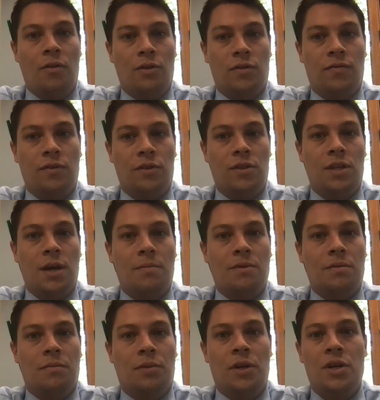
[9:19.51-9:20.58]
those
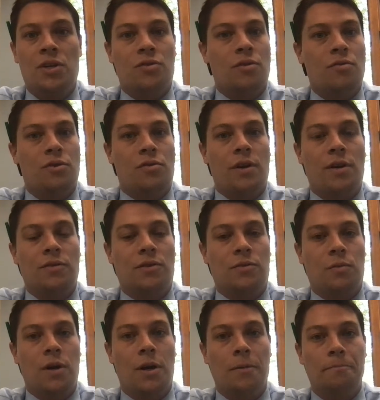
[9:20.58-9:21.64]
footsteps and blaze your own trails
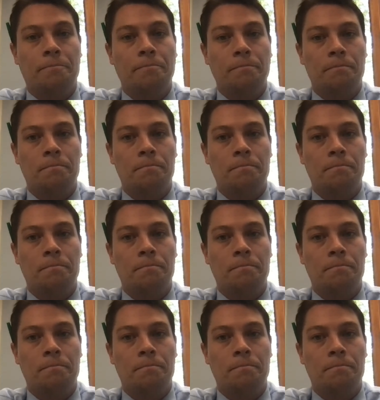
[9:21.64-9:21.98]
as well.